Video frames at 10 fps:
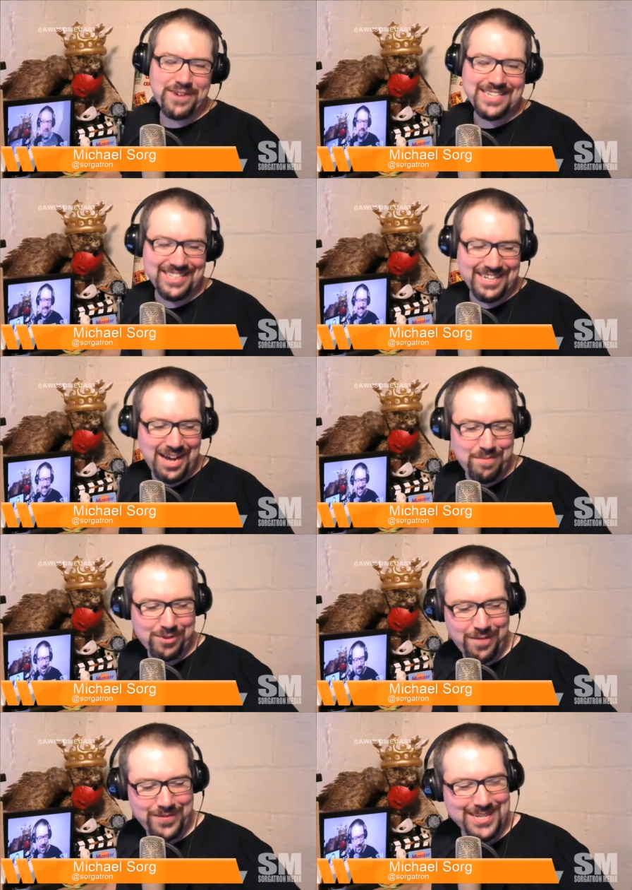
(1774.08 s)
friends in the
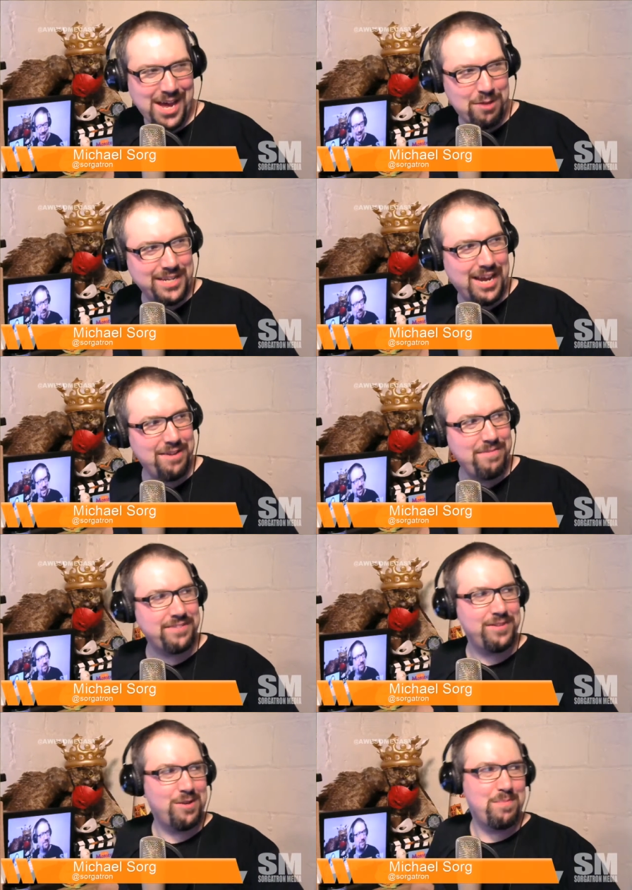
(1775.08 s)
nonprofits. It helps out. It
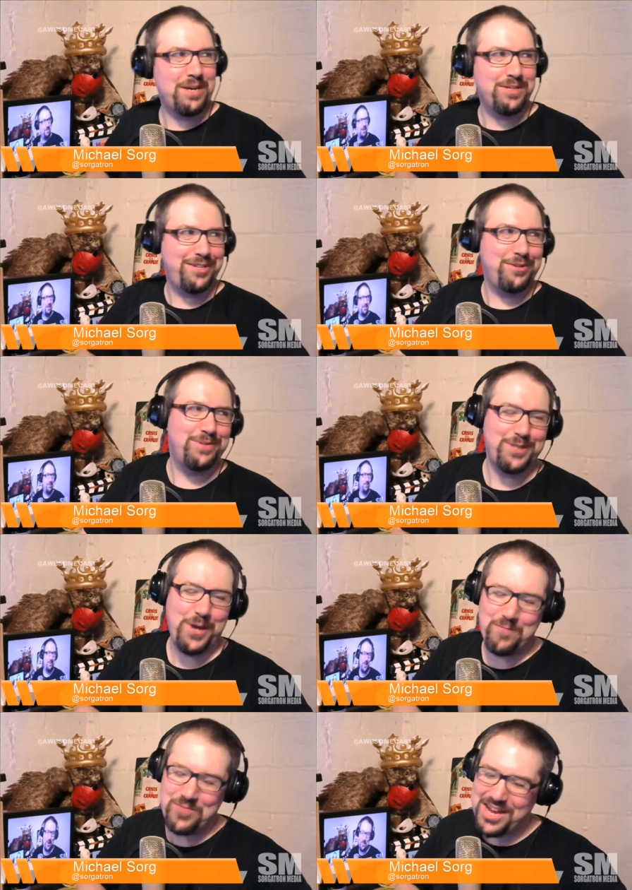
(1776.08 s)
makes you feel better. So,